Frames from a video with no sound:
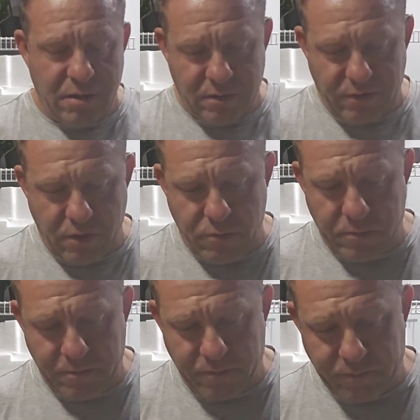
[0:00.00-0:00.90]
So,
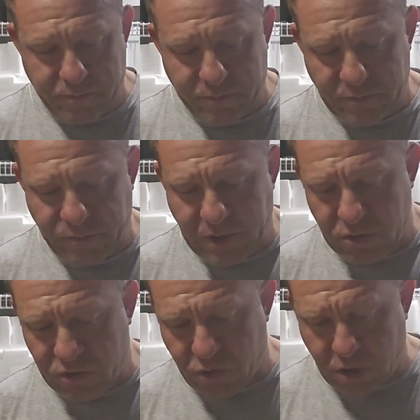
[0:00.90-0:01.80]

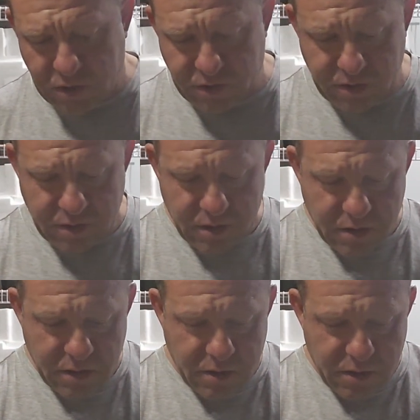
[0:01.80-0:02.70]
fingers crossed,
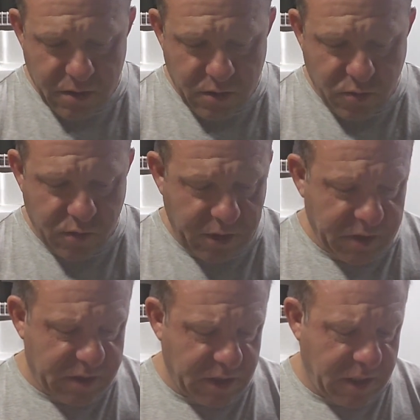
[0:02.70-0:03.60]
we're going
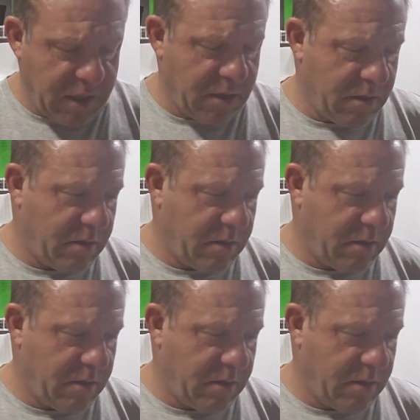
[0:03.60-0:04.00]
to see if